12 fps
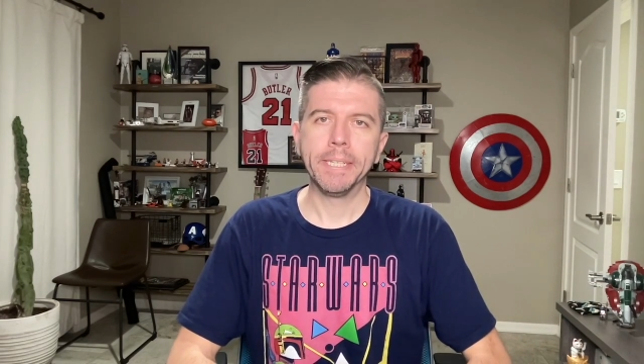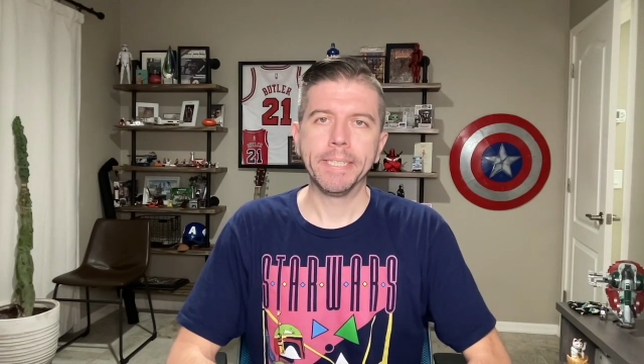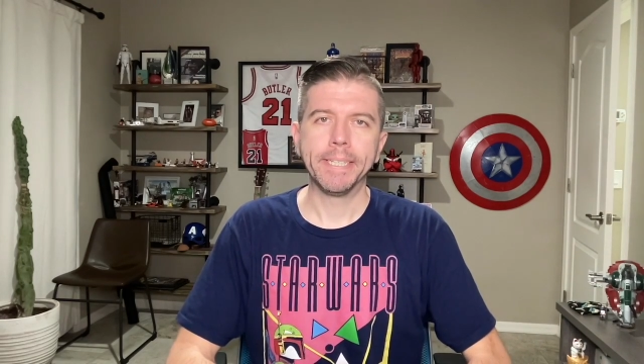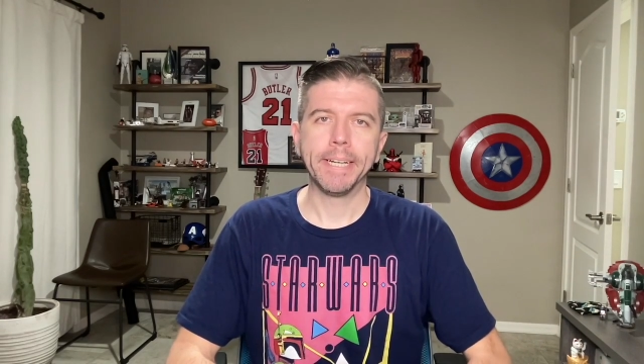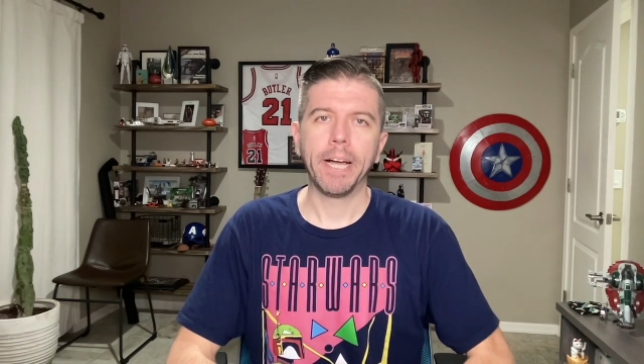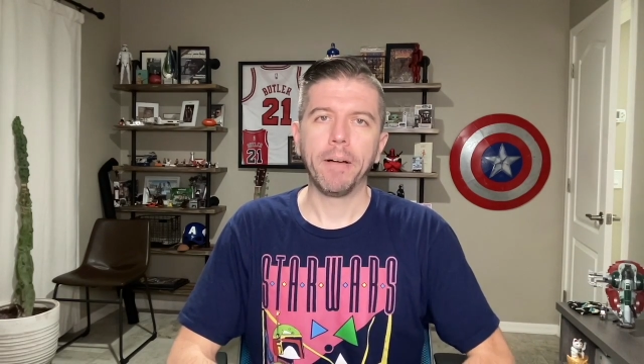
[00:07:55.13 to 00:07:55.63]

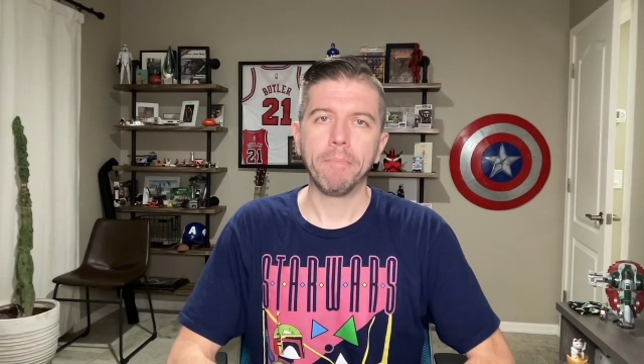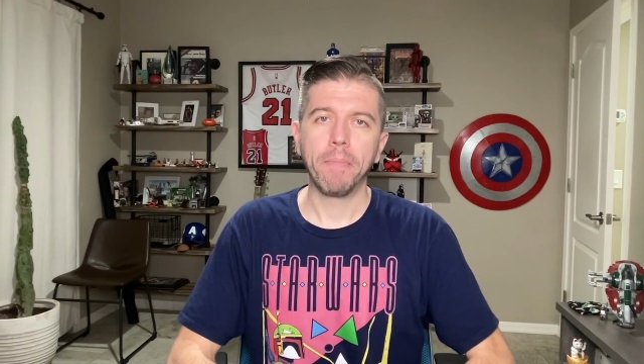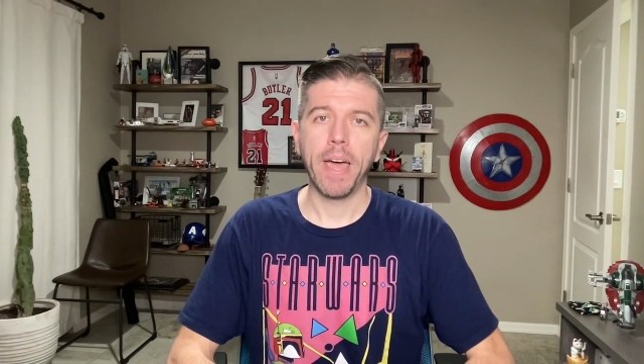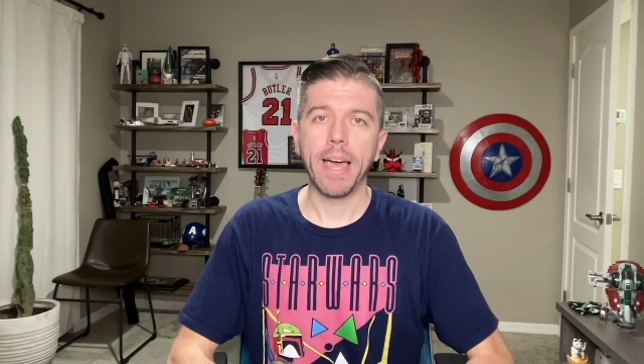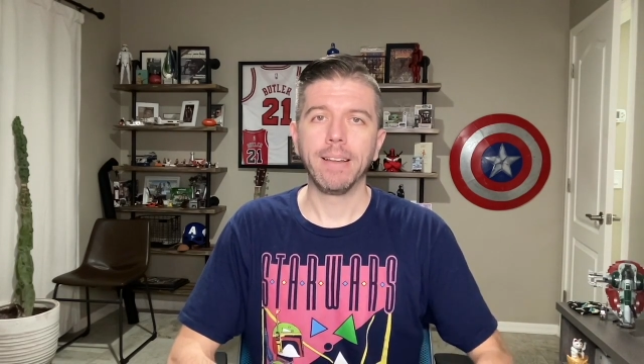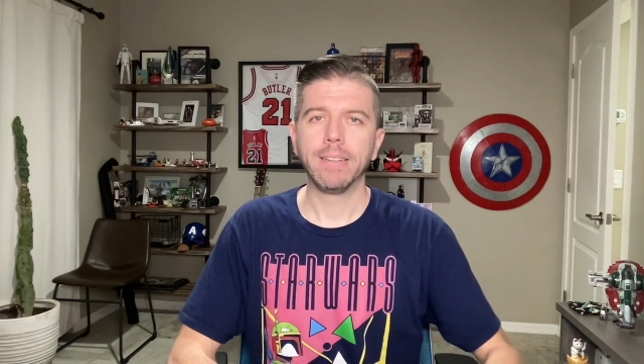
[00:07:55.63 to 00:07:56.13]

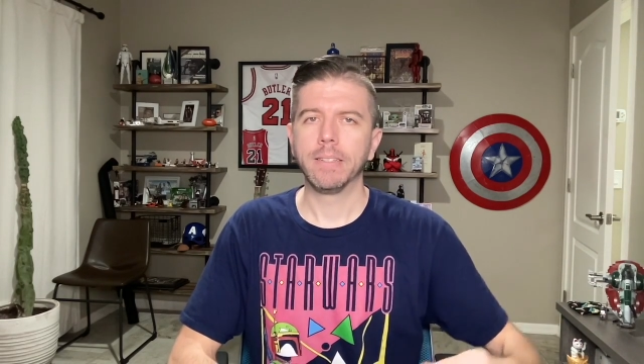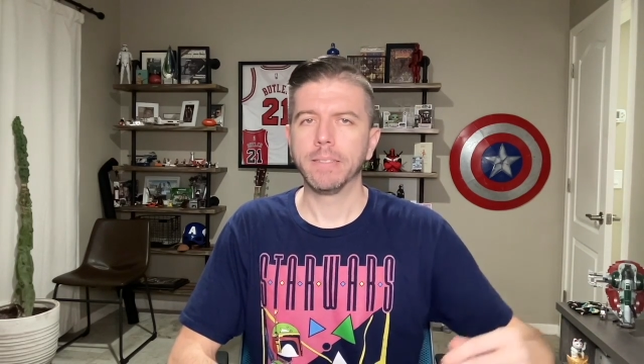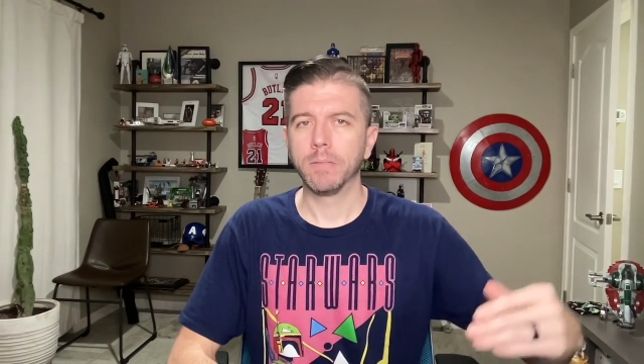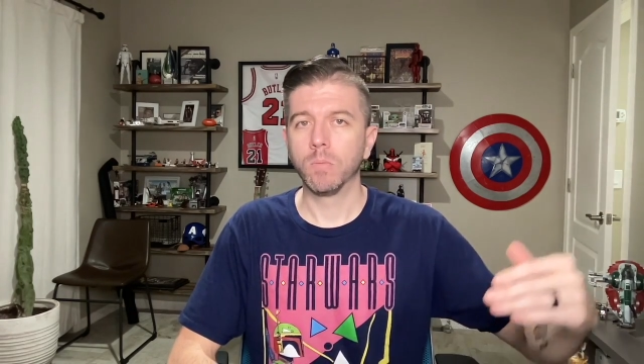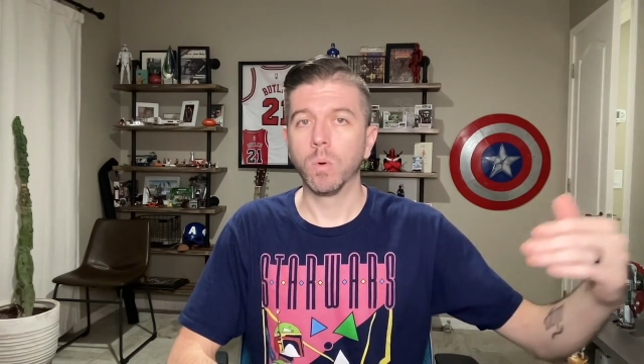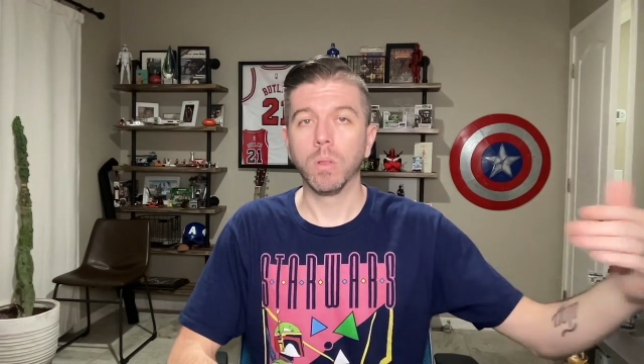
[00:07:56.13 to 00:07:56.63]
that
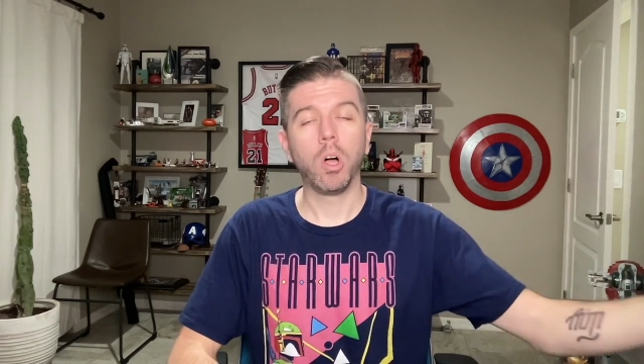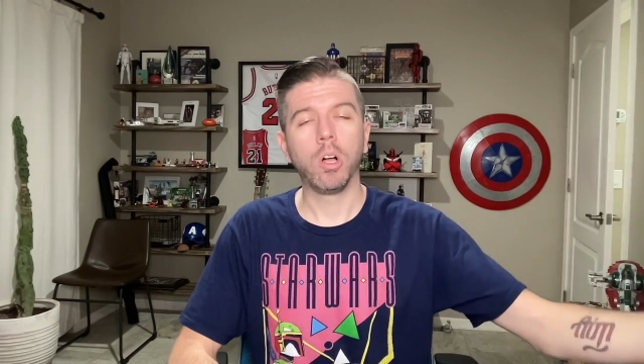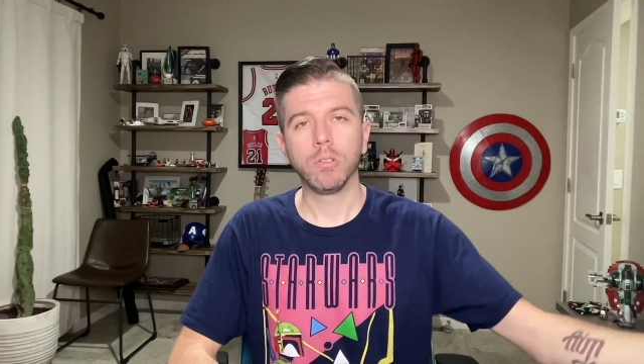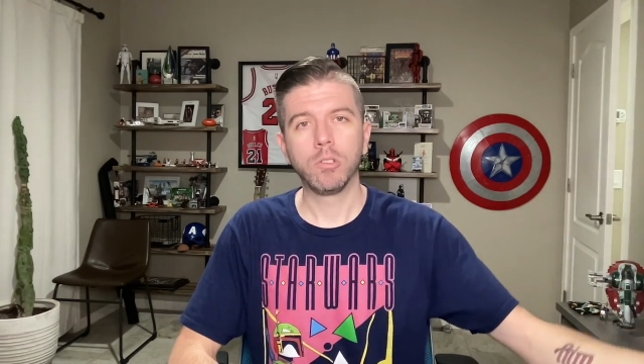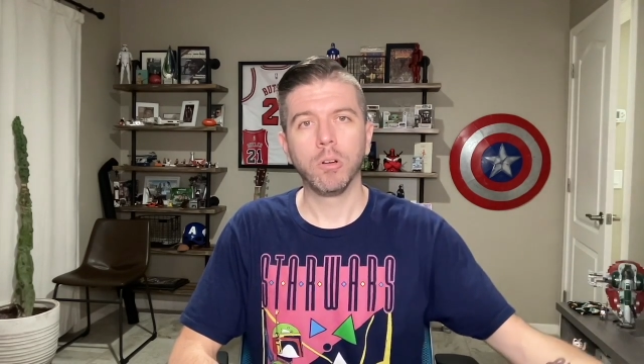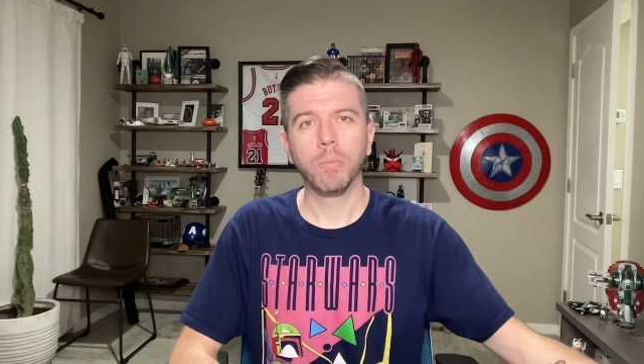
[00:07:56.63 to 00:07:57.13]
will
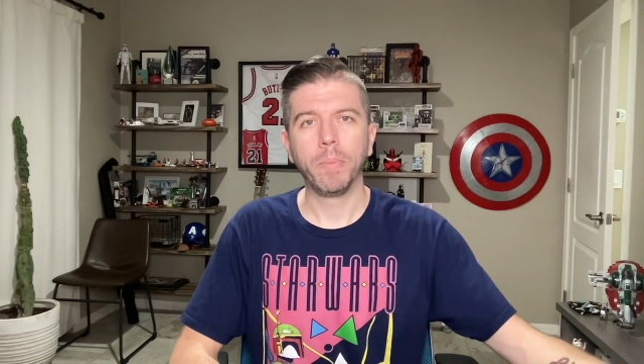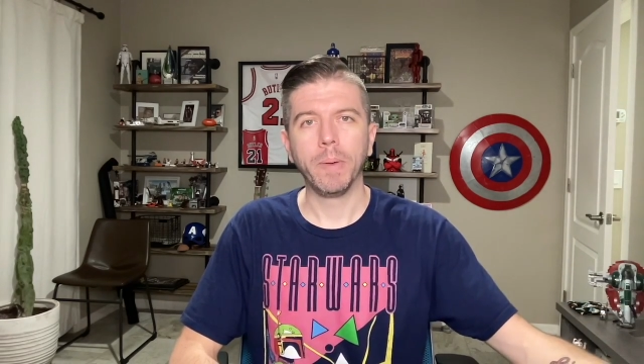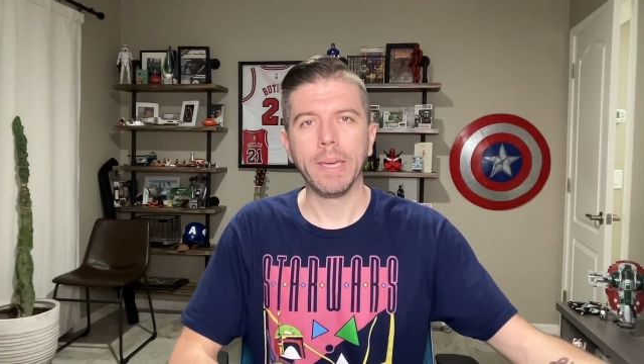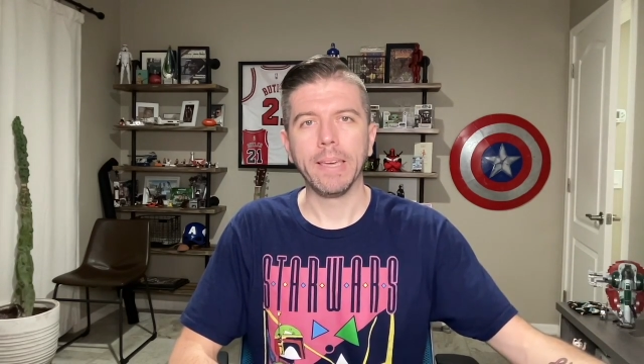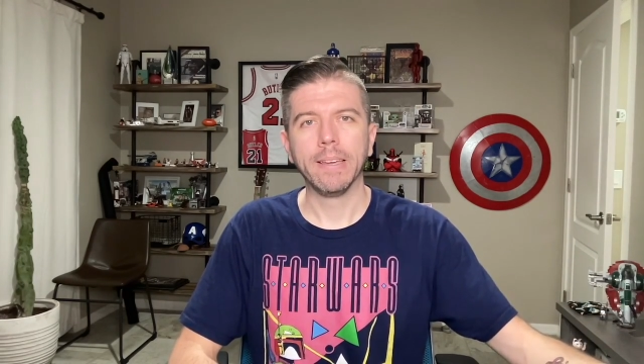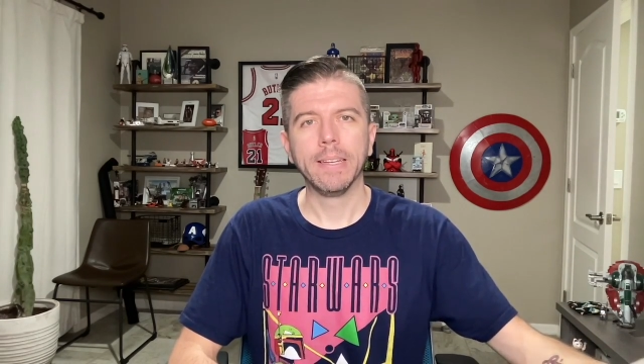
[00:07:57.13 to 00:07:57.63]
also
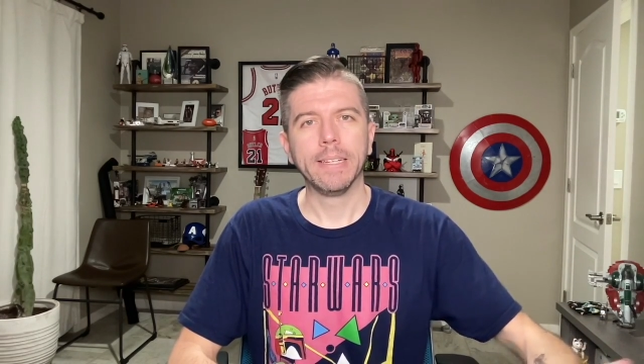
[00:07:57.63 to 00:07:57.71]
be